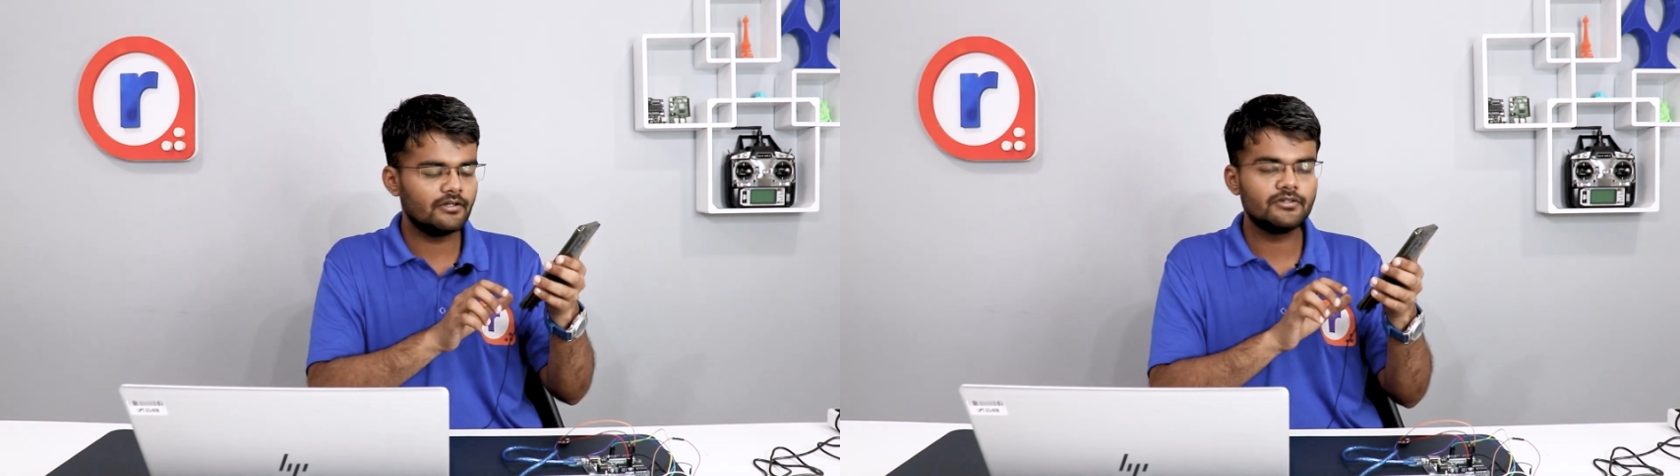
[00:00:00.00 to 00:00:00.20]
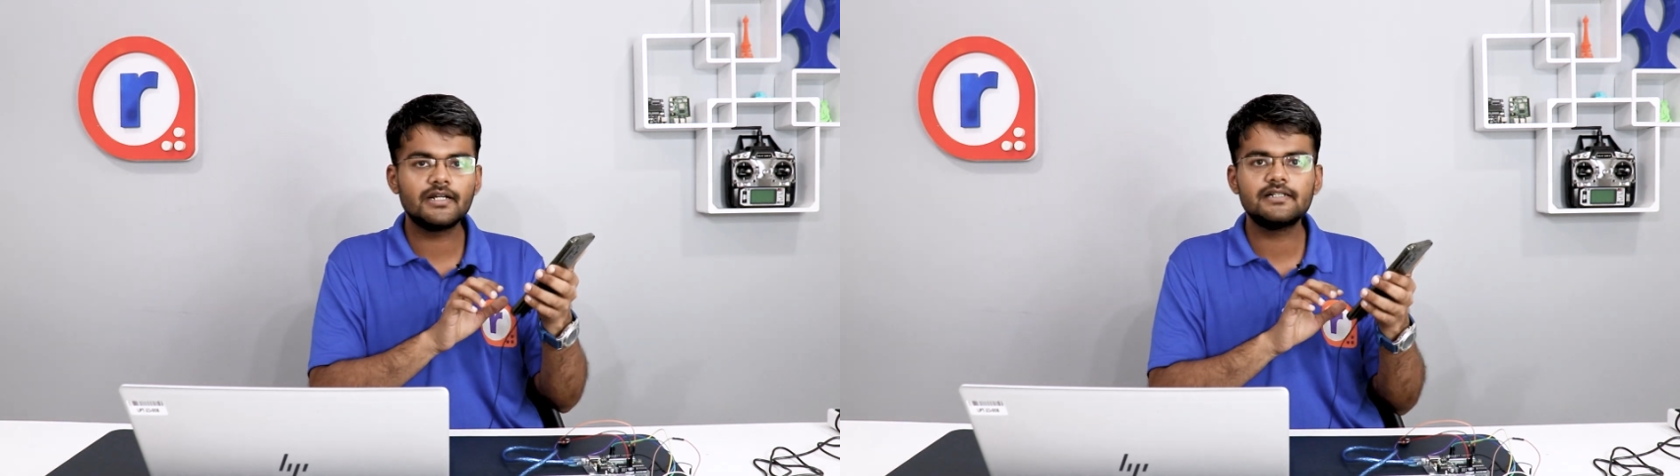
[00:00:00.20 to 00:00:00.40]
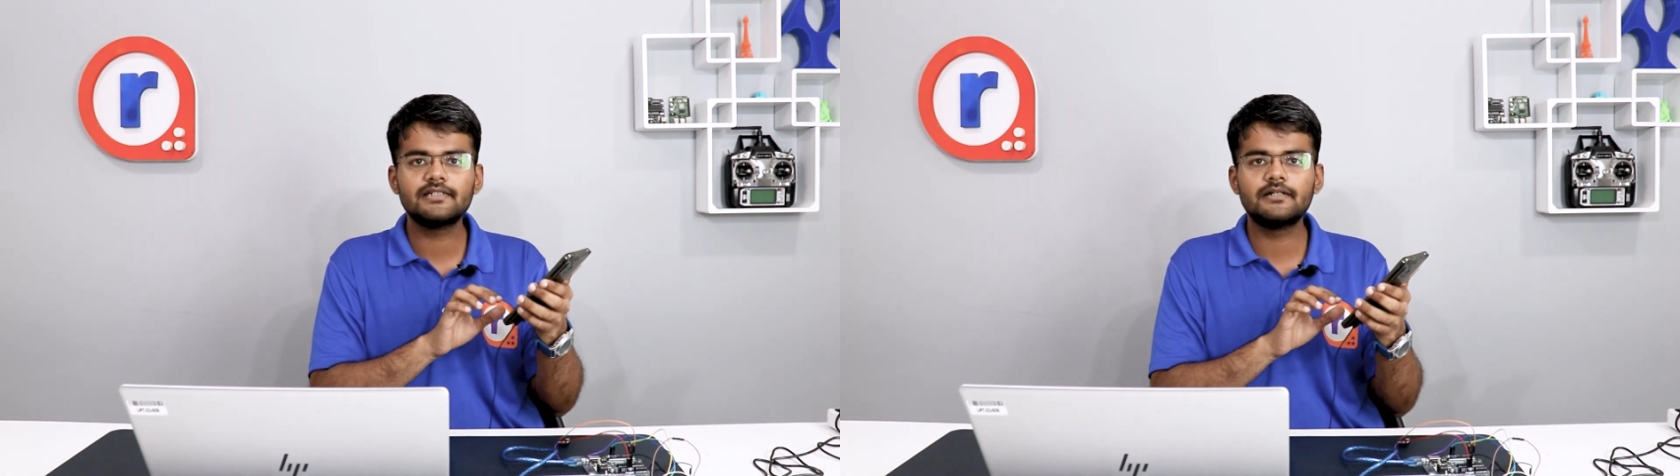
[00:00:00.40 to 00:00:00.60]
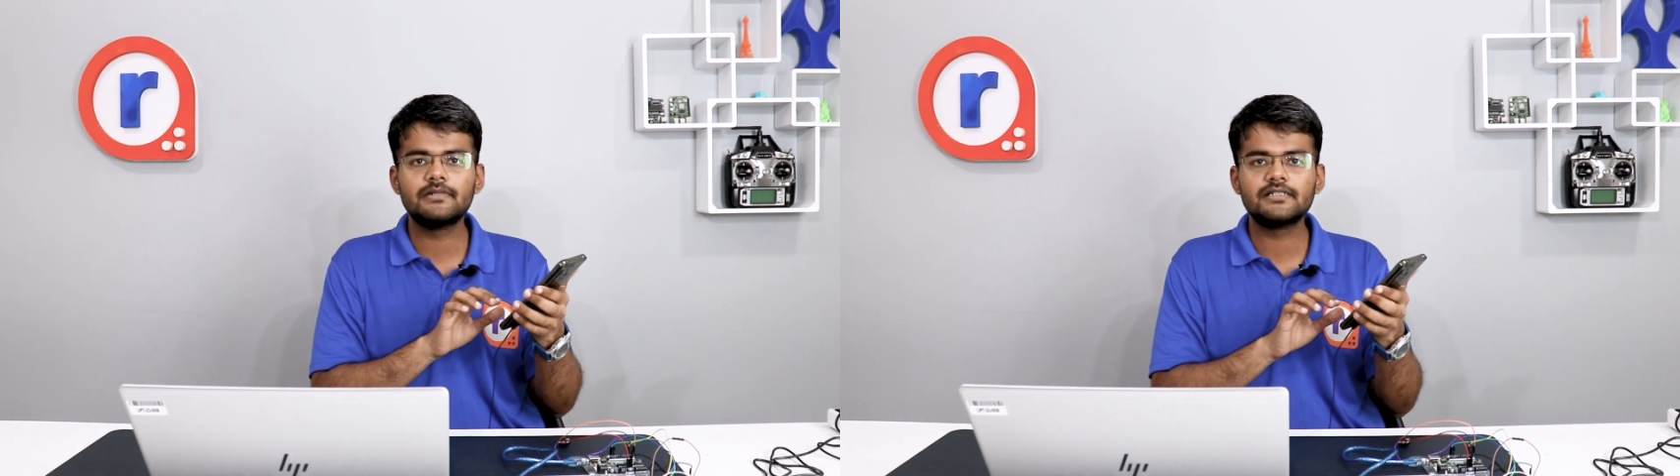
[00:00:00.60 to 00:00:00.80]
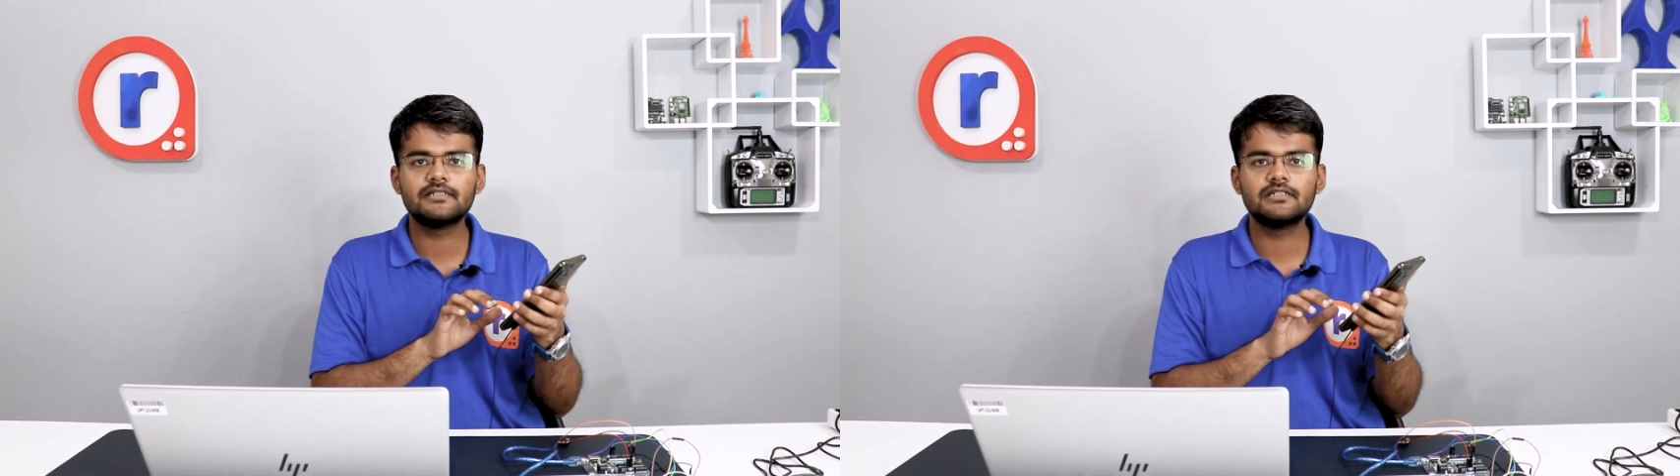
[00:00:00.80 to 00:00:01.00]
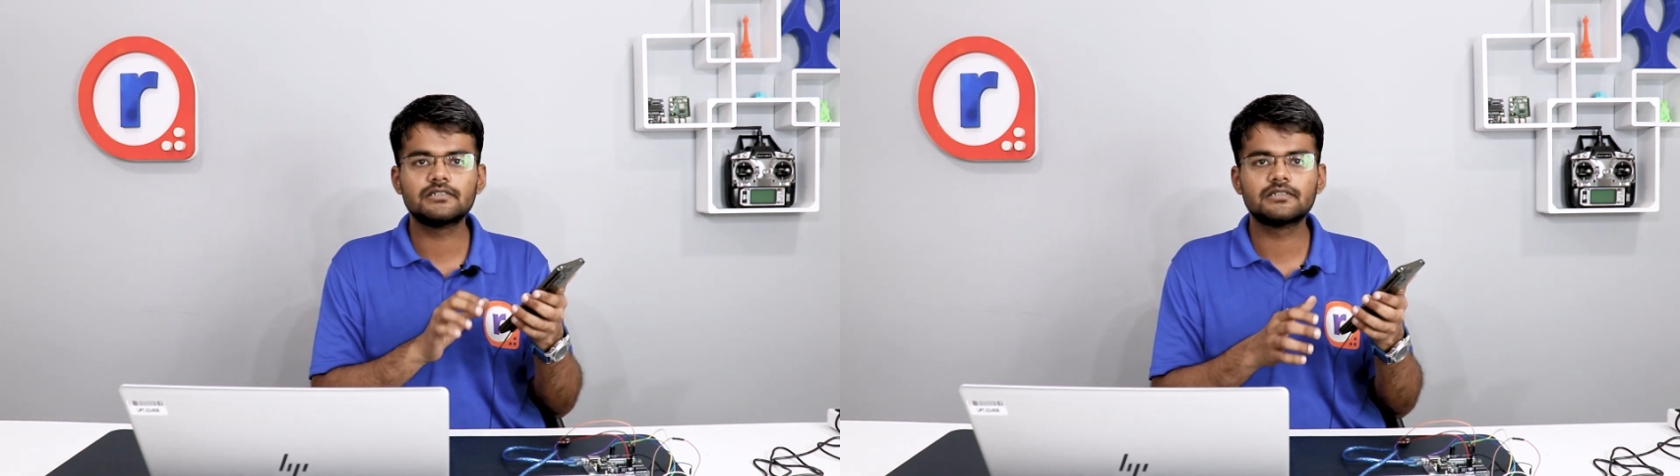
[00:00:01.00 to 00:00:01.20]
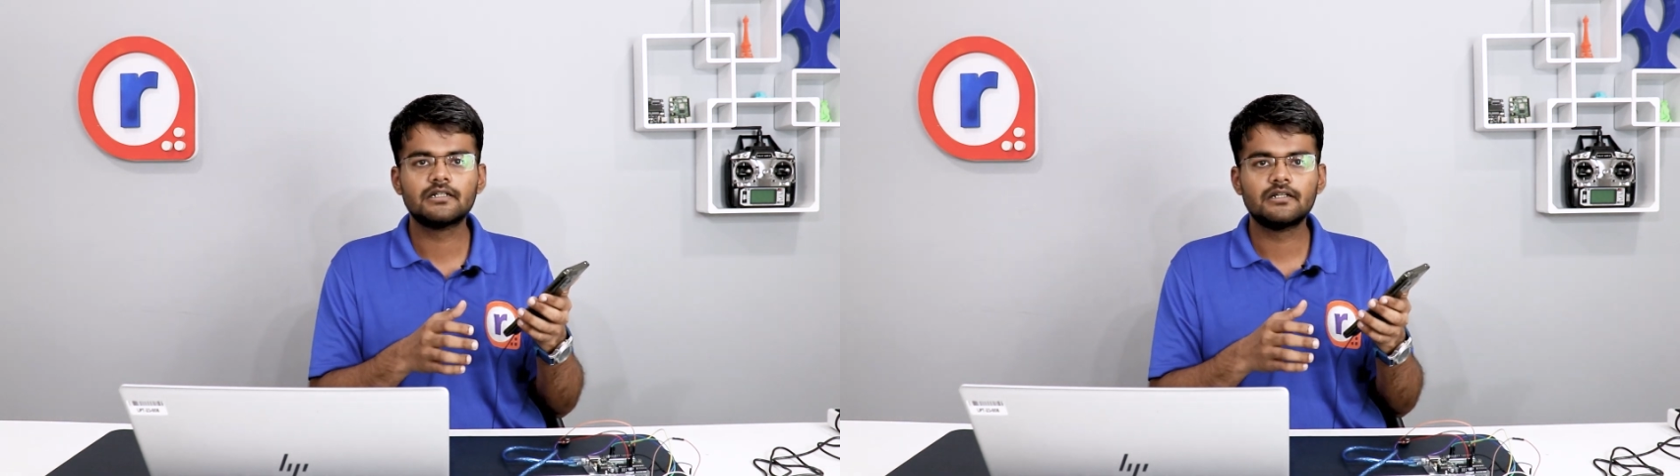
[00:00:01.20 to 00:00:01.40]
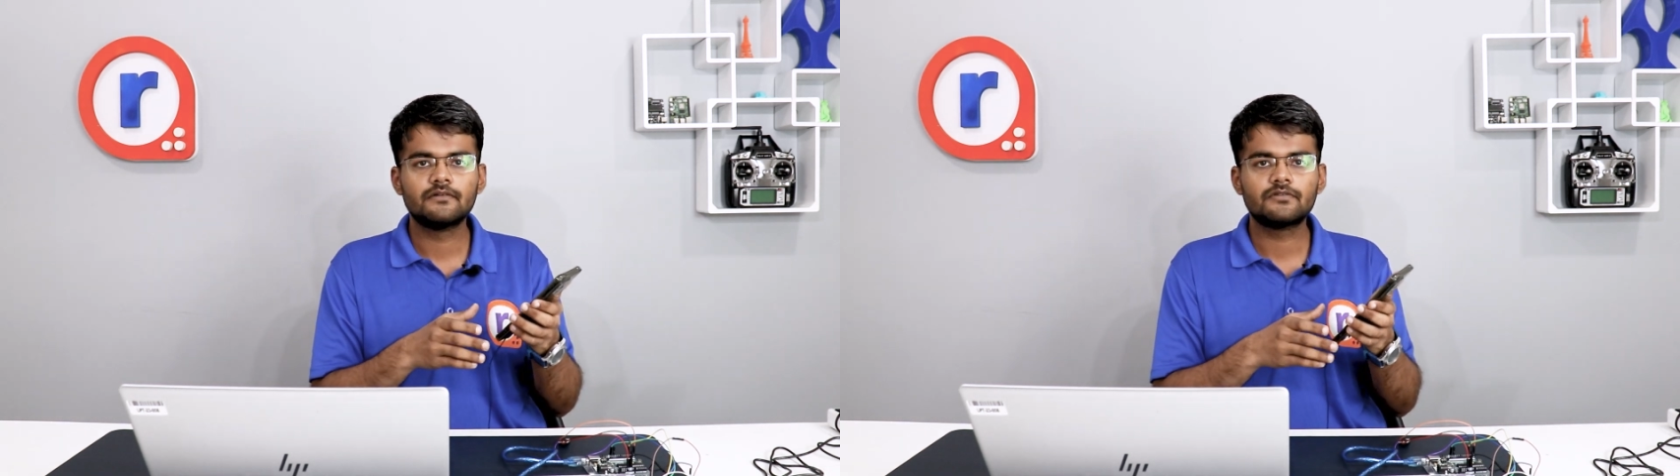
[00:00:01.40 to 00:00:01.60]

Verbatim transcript: now you can send messages